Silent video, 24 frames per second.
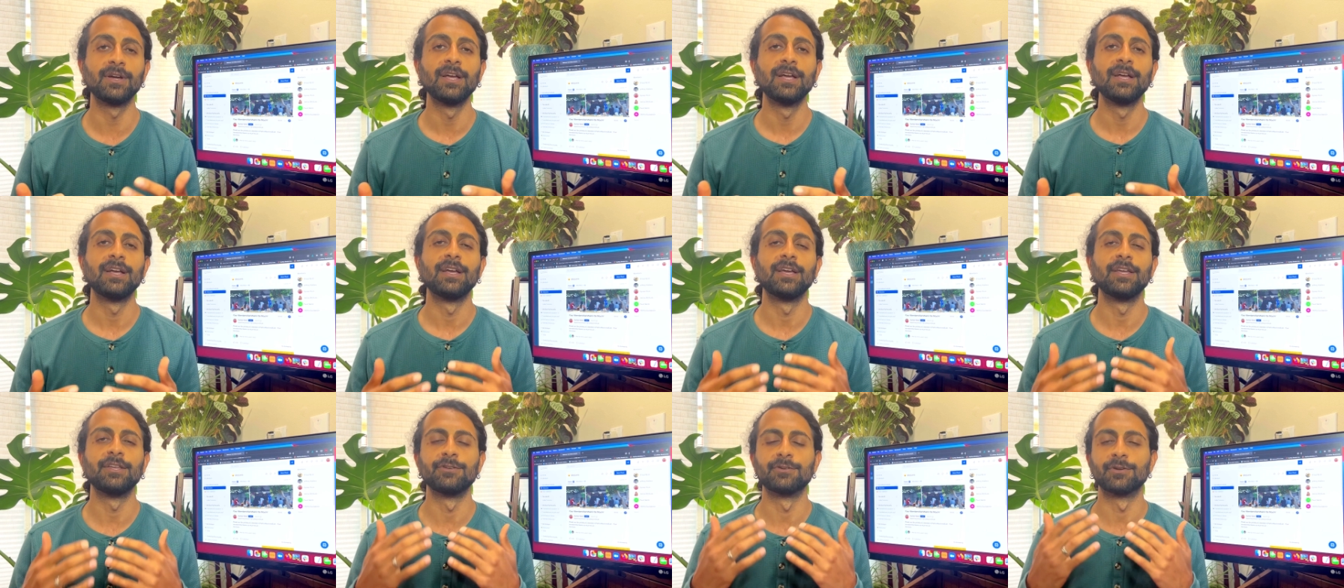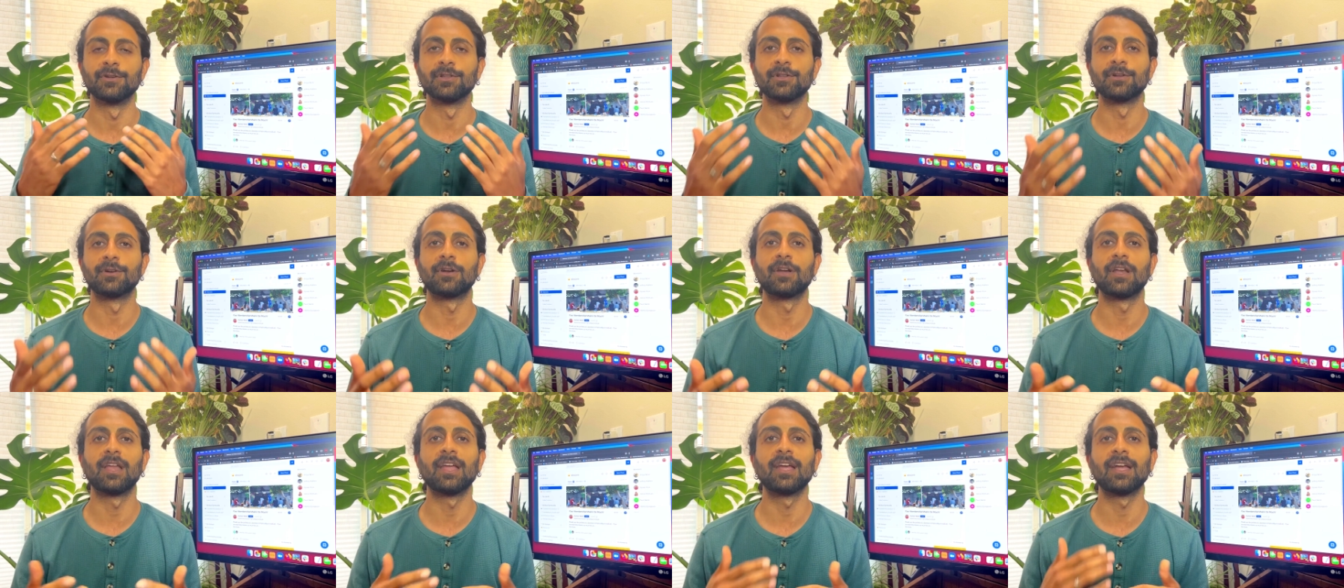in your
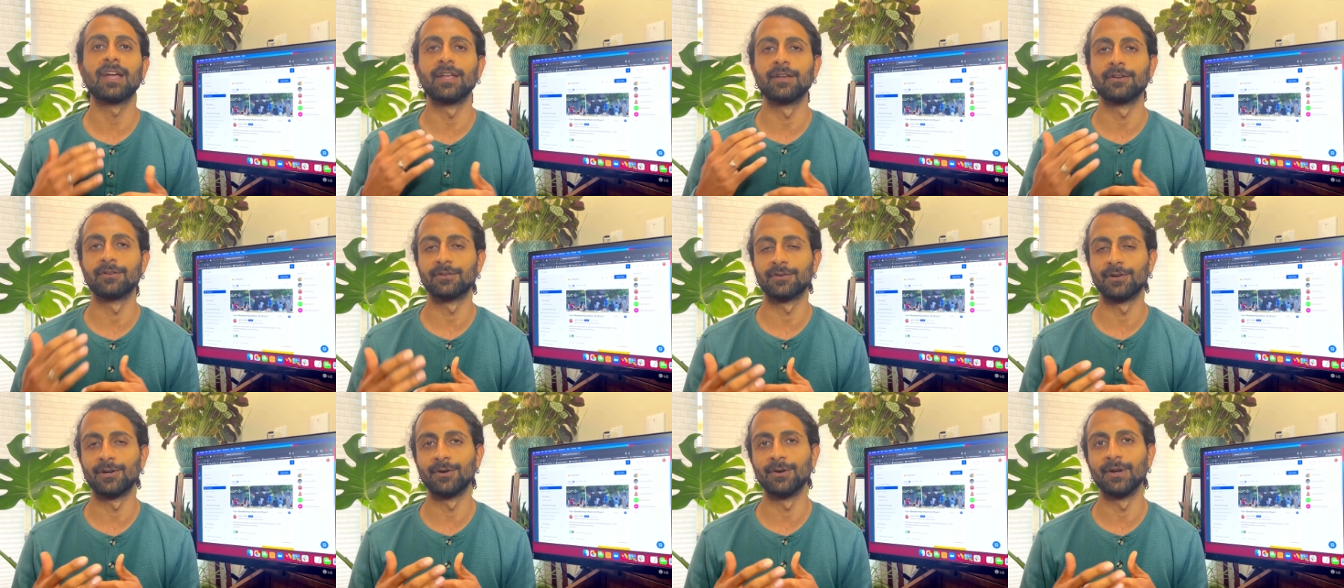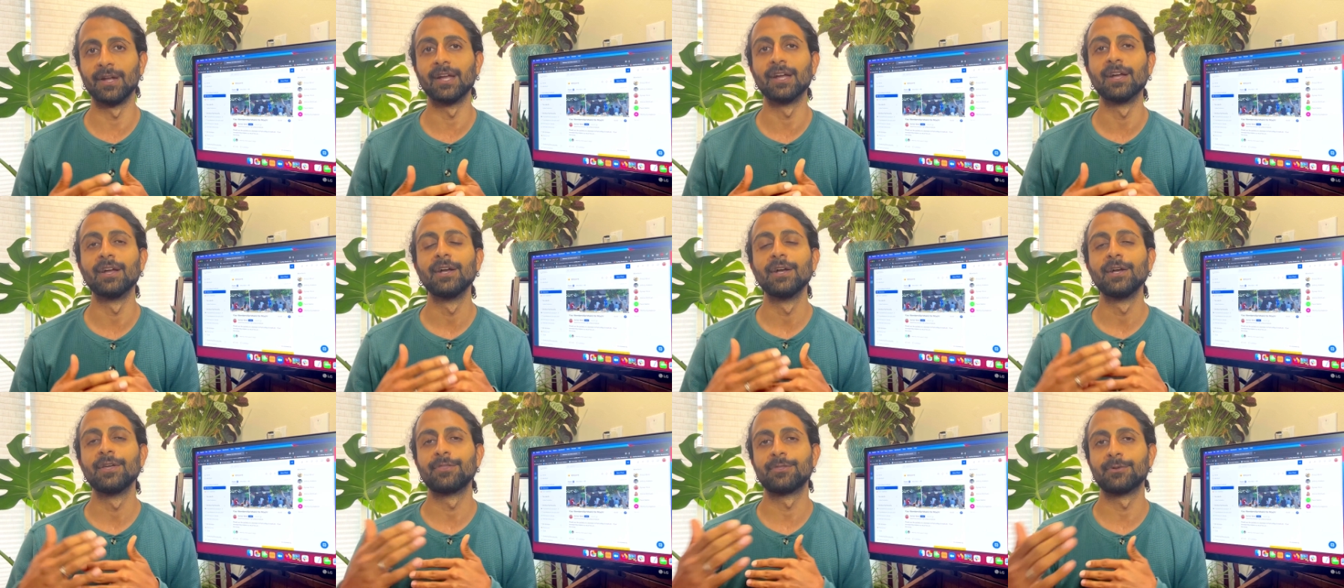learning and growing
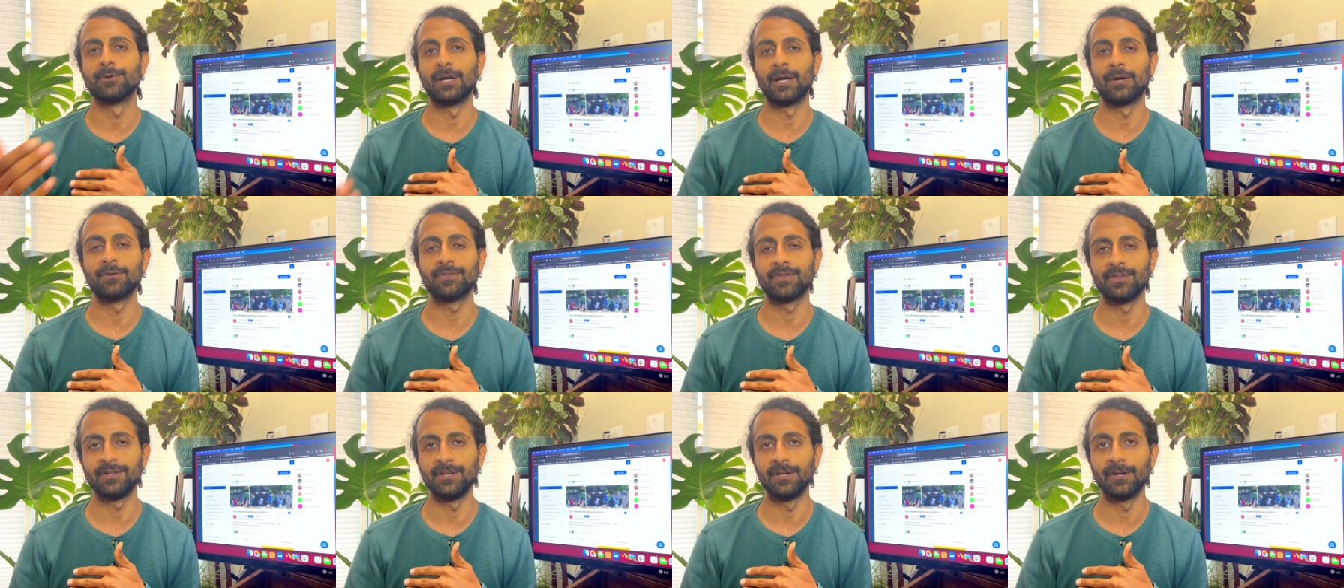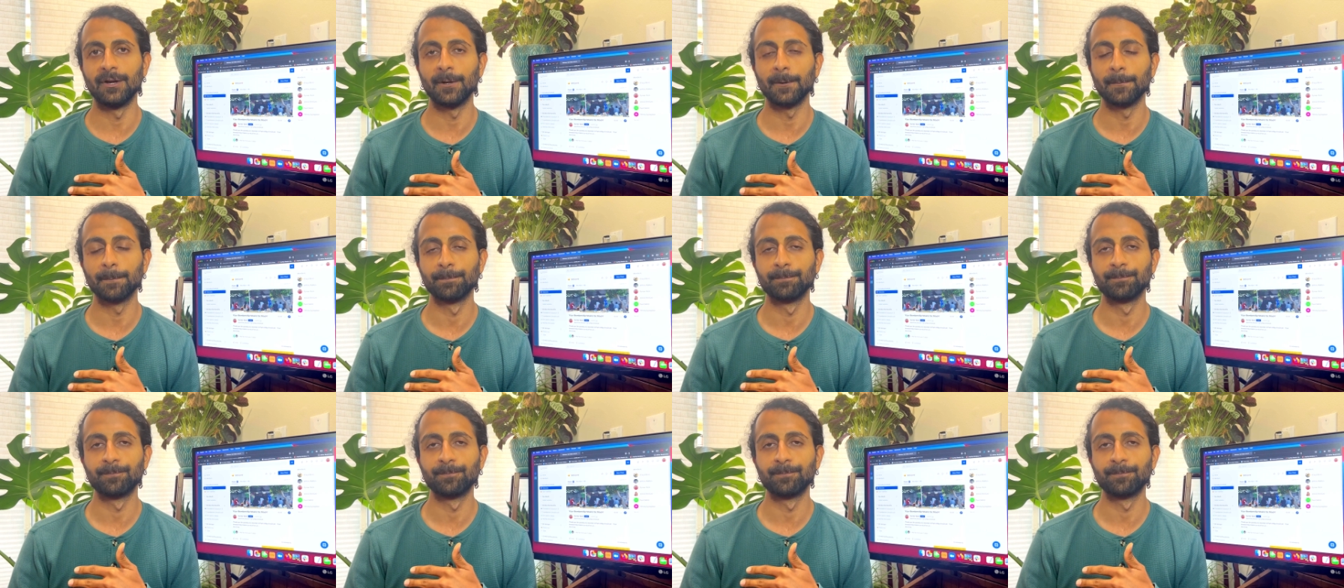throughout the year.